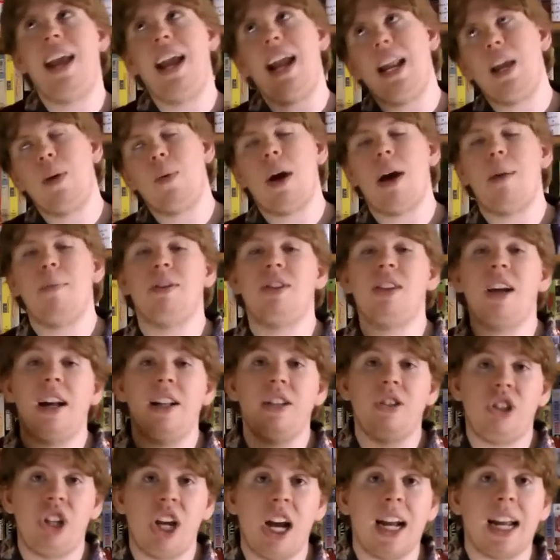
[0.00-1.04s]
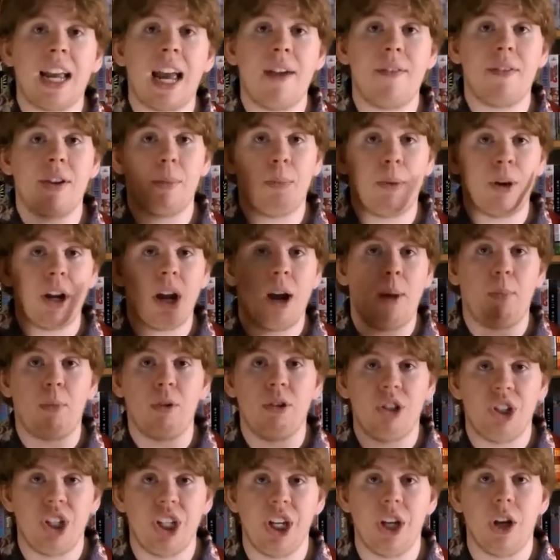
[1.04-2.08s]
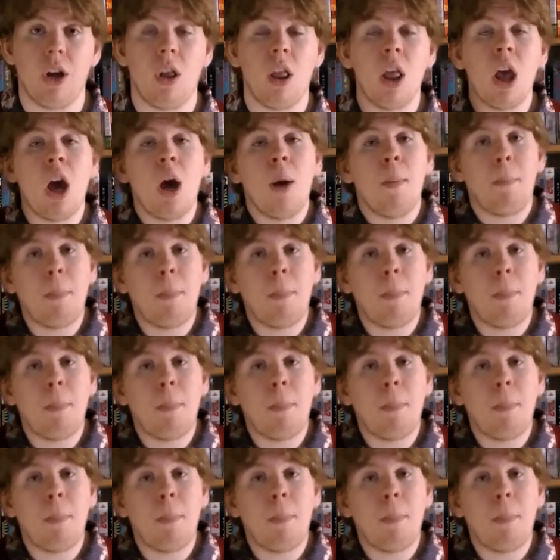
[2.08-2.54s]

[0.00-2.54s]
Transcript: Anyway, besides Jack having to put up with Jill,